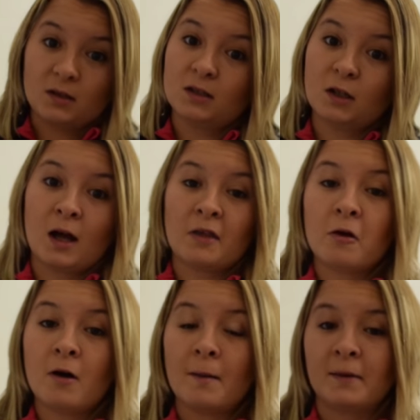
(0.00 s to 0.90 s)
So I
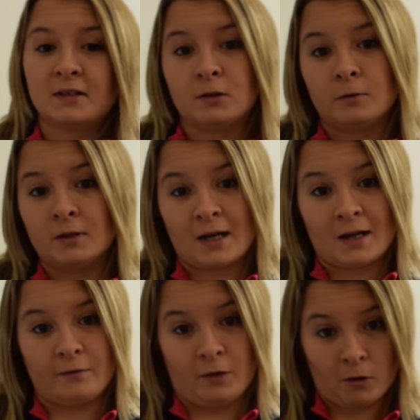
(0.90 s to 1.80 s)
thought I'd best do a
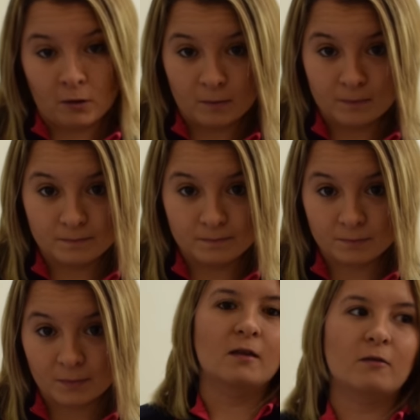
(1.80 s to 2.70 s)
diet vlog.
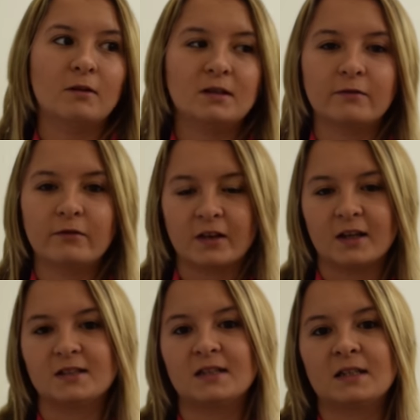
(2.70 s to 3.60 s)
The reason for
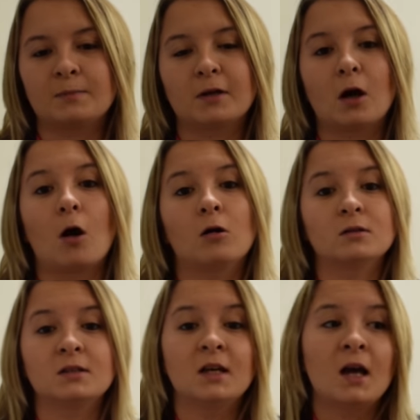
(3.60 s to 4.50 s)
this is because